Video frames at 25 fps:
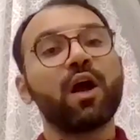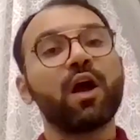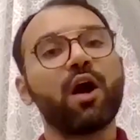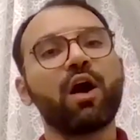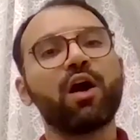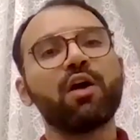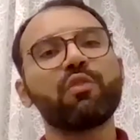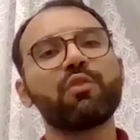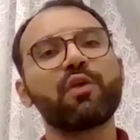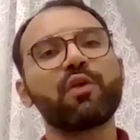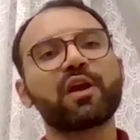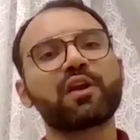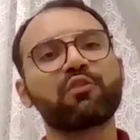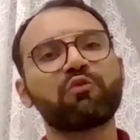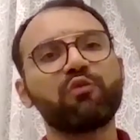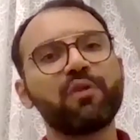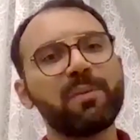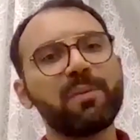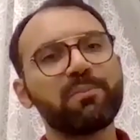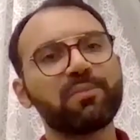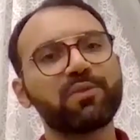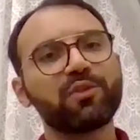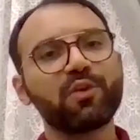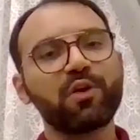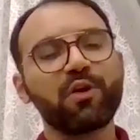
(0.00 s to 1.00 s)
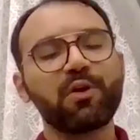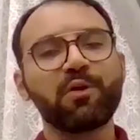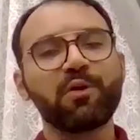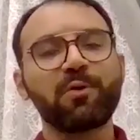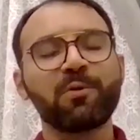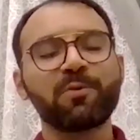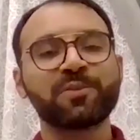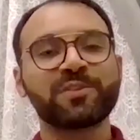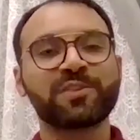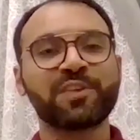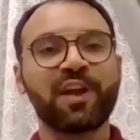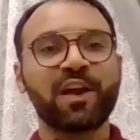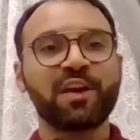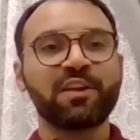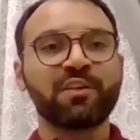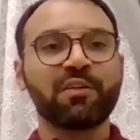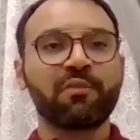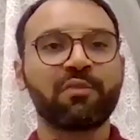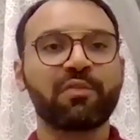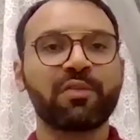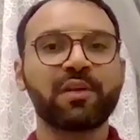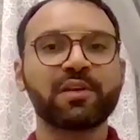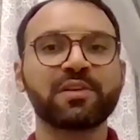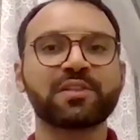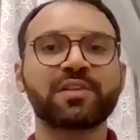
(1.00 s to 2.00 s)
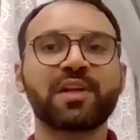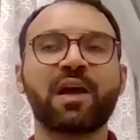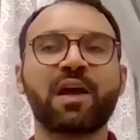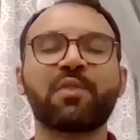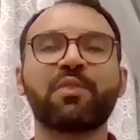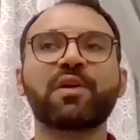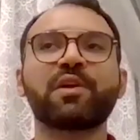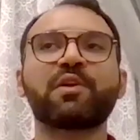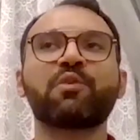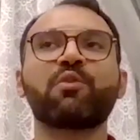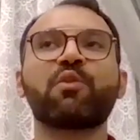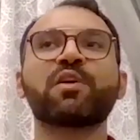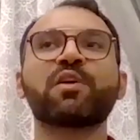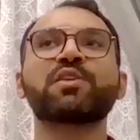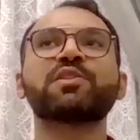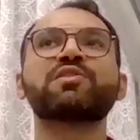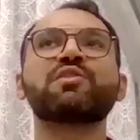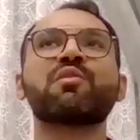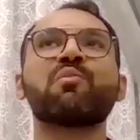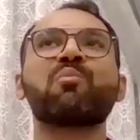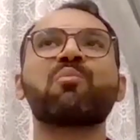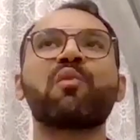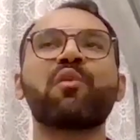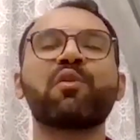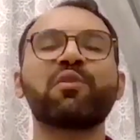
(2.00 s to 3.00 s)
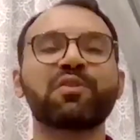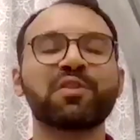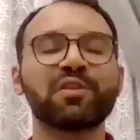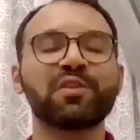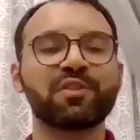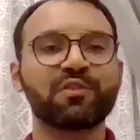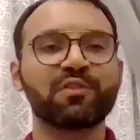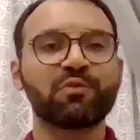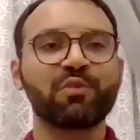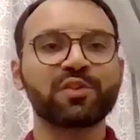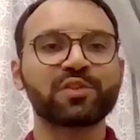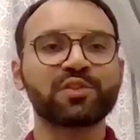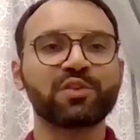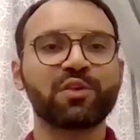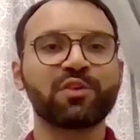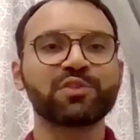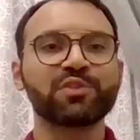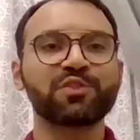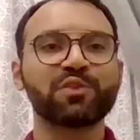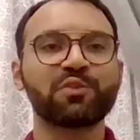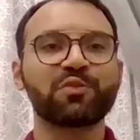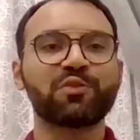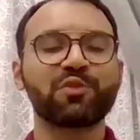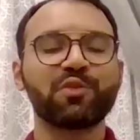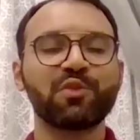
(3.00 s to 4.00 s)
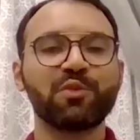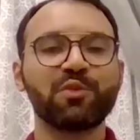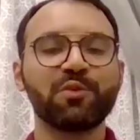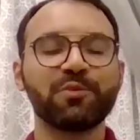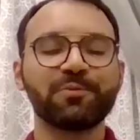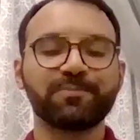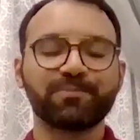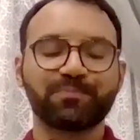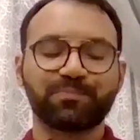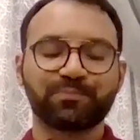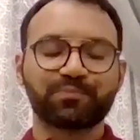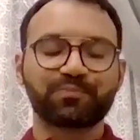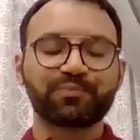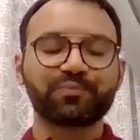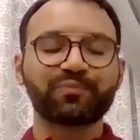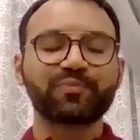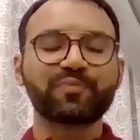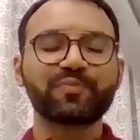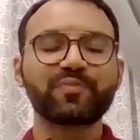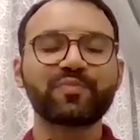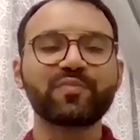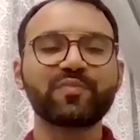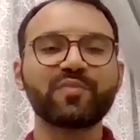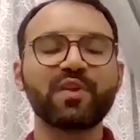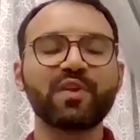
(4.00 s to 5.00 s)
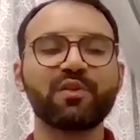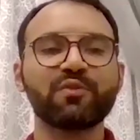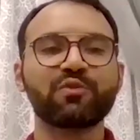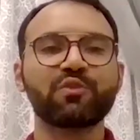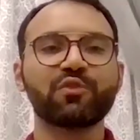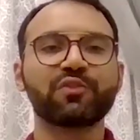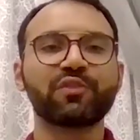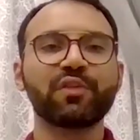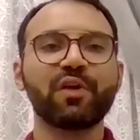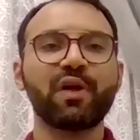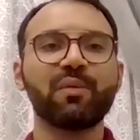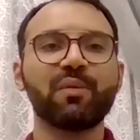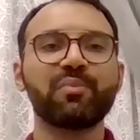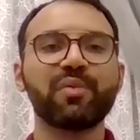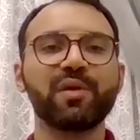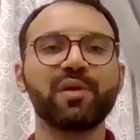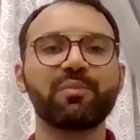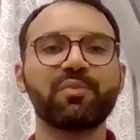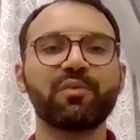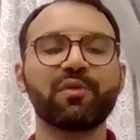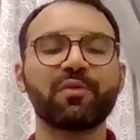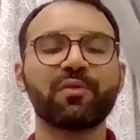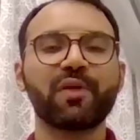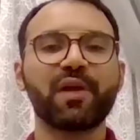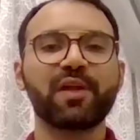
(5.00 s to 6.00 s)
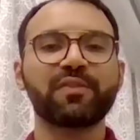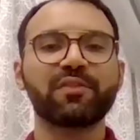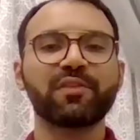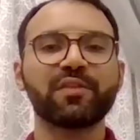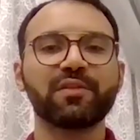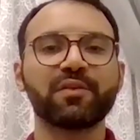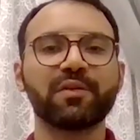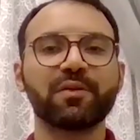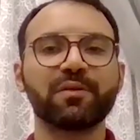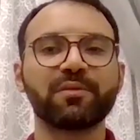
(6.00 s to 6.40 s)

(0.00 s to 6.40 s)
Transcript: On the crypto side of things, I think what is important was also to tell people that,